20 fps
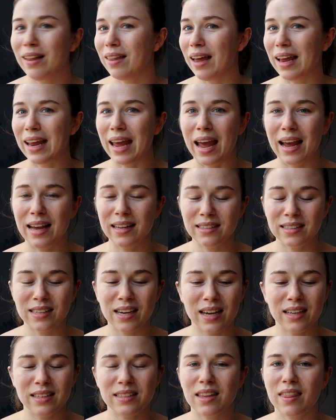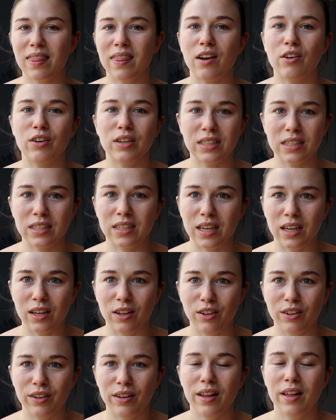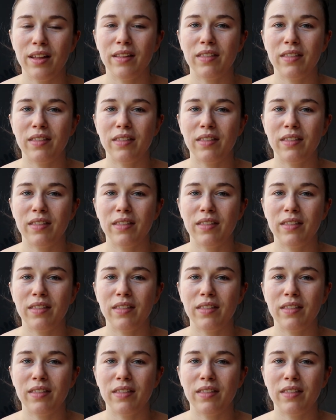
Like handstands, they're a skill.